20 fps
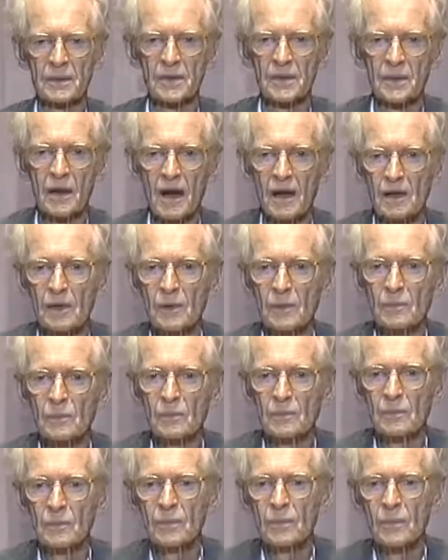are,
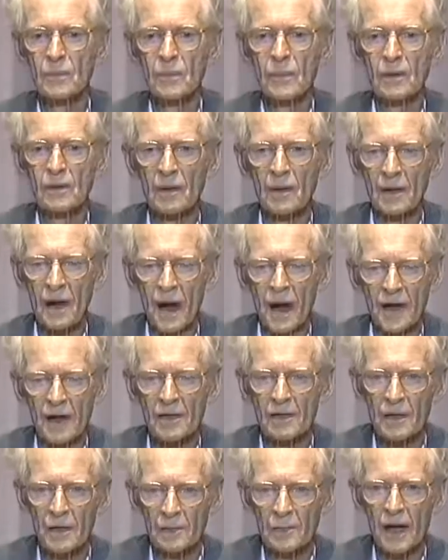
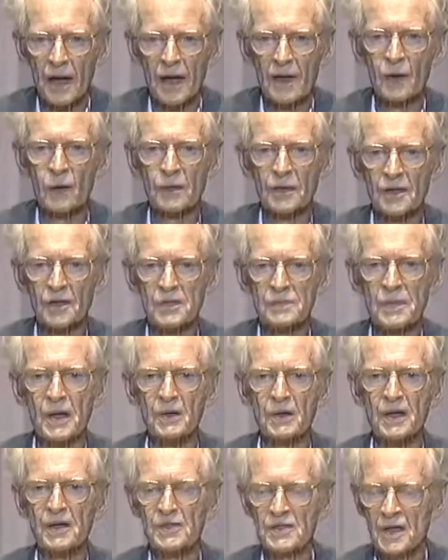in my own
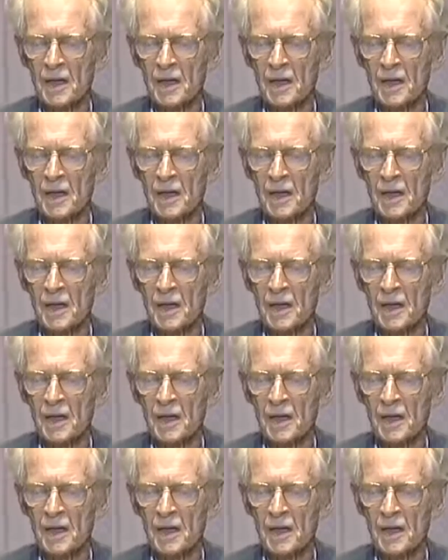experience,